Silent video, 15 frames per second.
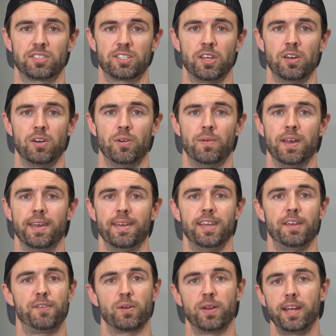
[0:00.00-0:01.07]
So
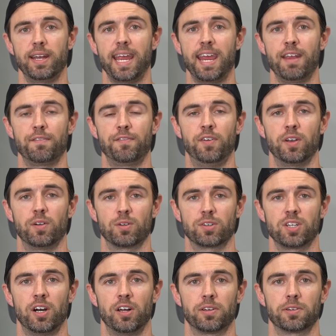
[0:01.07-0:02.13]
if you're in an 8-foot or
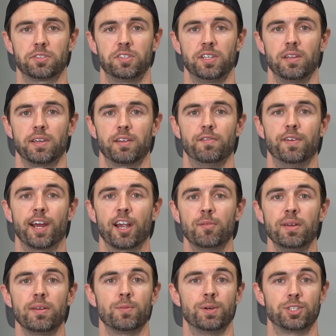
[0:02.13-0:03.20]
taller ceiling
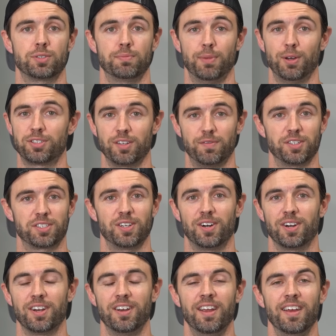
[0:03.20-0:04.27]
environment, which most of us
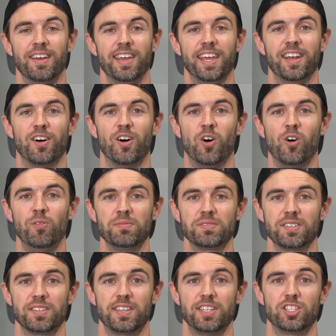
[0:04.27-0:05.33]
are in
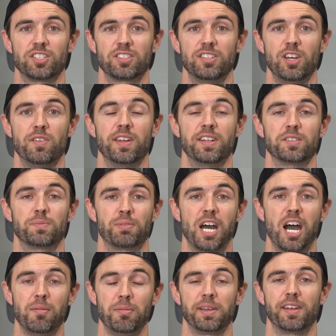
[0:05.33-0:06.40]
homes, then just know that it's
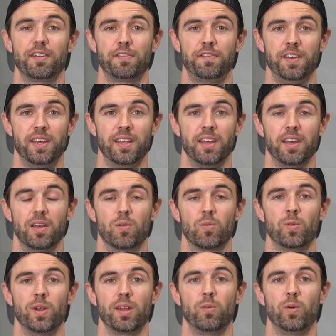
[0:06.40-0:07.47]
probably gonna fit
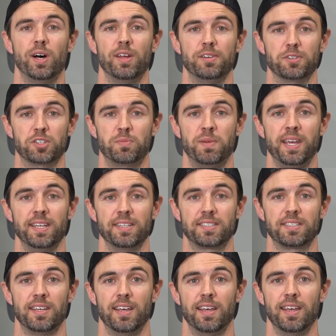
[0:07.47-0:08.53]
really well in your
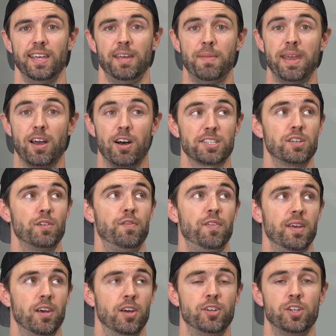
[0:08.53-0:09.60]
space. It may also
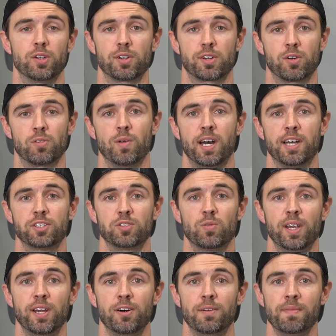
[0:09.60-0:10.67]
fit under your garage
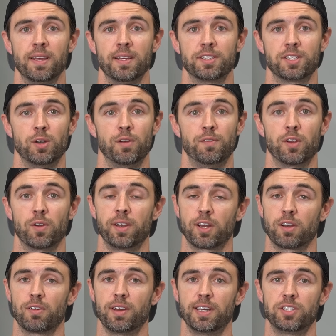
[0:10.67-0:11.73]
rail. So if you're in a
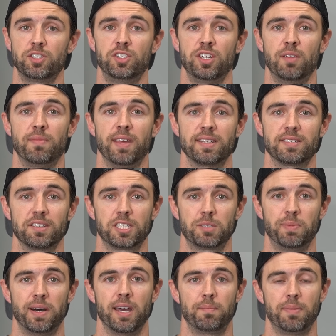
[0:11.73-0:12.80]
garage gym, that's a
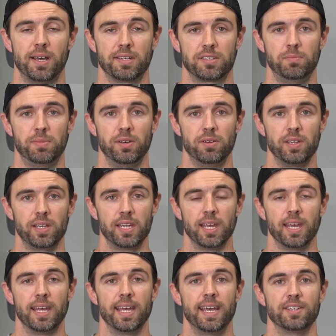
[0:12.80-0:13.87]
spot possibility
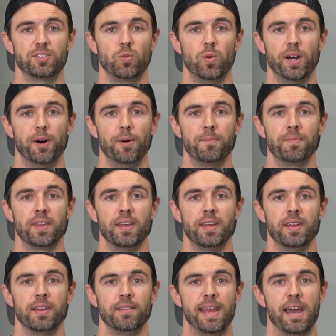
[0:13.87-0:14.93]
as well.
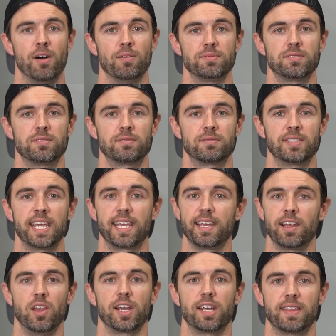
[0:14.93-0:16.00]
Now, taking
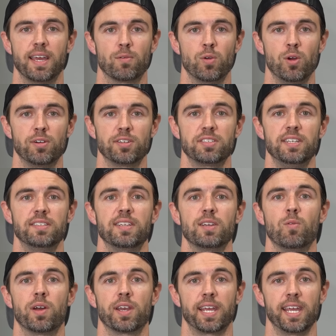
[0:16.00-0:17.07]
a look at that Rogue
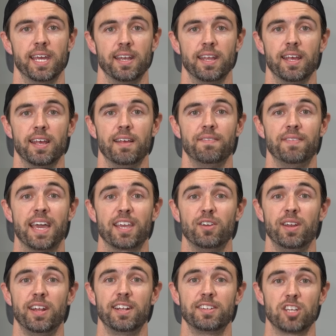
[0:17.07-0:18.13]
CT1 again, that
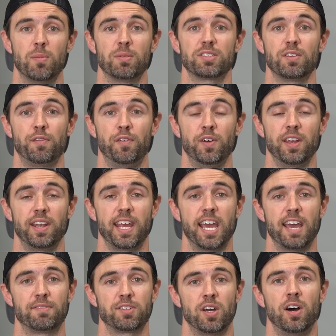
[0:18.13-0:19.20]
unit is almost
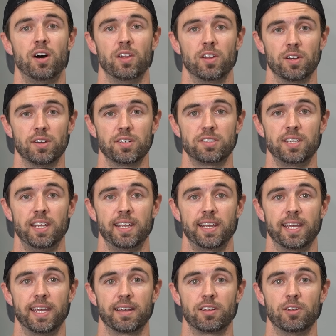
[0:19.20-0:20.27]
1.5 feet taller, standing
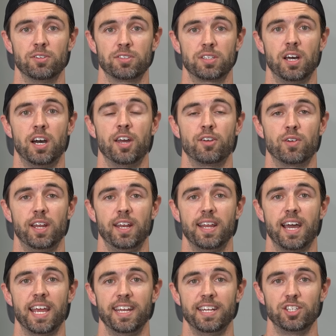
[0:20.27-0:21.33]
at close to
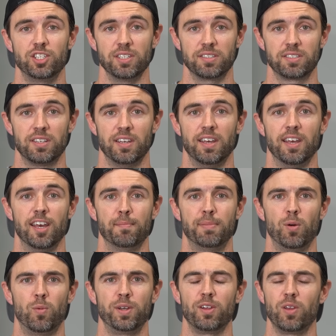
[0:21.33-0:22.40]
109 inches.
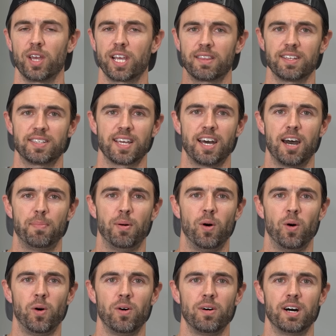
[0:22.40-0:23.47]
But when you look at the top
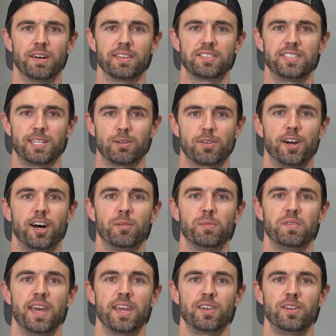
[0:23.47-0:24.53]
hole on the single column
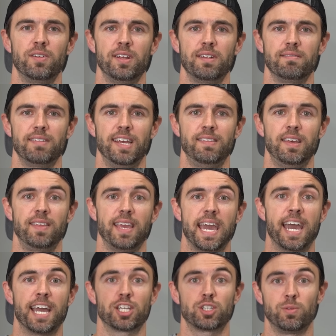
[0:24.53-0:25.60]
of that unit, and then the
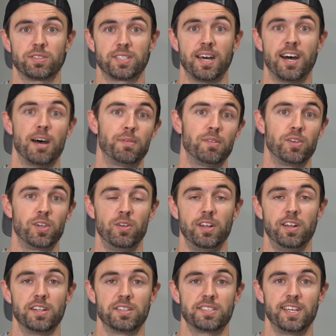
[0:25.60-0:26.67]
actual top of the
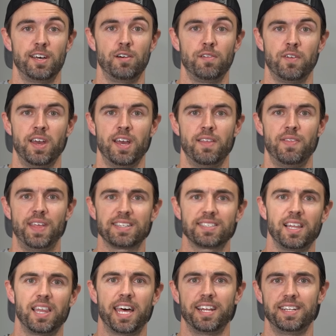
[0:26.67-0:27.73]
unit itself, that's
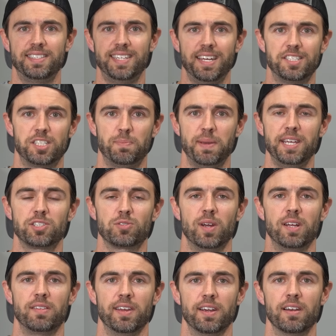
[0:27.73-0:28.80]
a lot of dead space
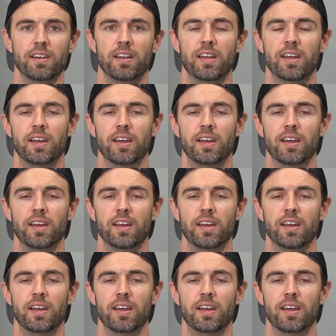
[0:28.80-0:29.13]
right there.